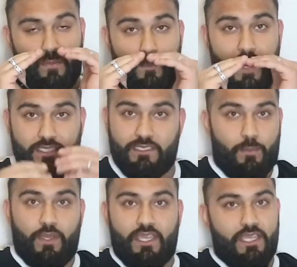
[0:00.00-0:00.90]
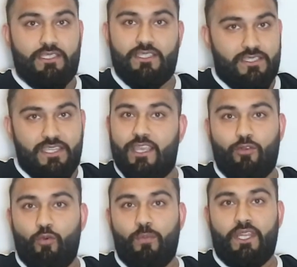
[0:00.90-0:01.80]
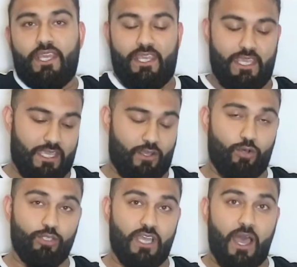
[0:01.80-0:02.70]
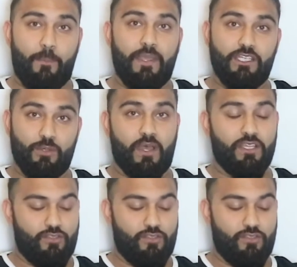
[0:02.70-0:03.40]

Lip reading: my stomach isn't sitting normally, it goes up into my